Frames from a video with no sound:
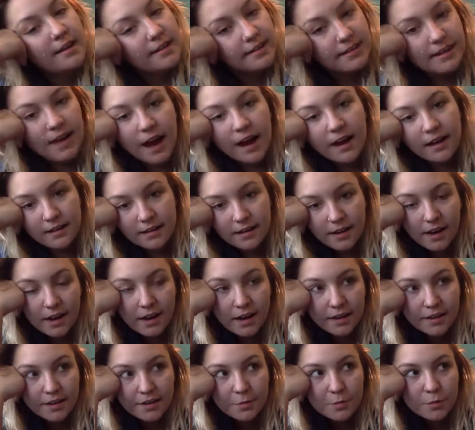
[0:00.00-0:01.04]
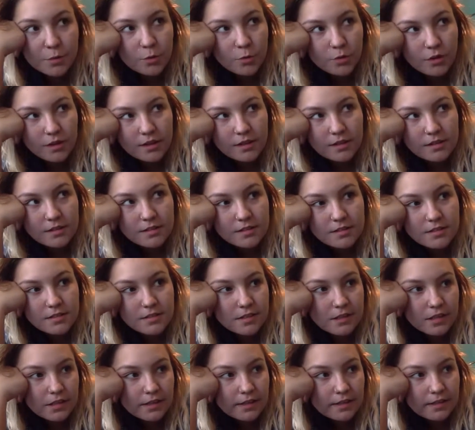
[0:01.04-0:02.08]
Yeah, number 1 is
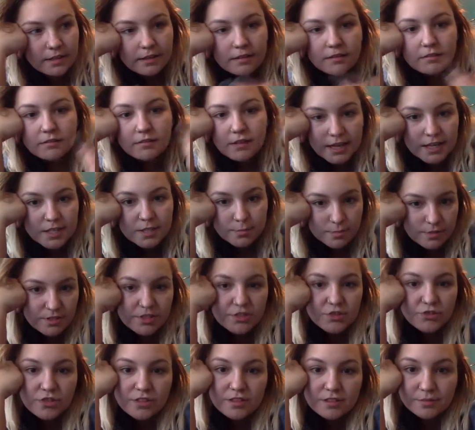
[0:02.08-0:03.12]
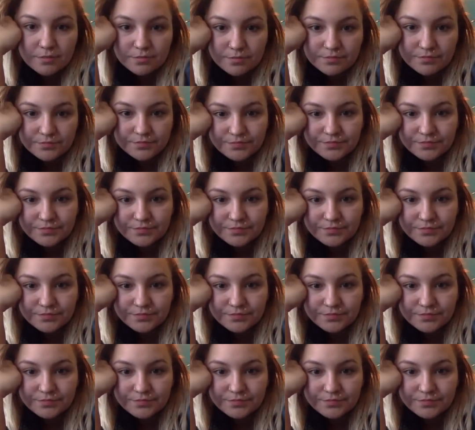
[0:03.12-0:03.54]
the exposition.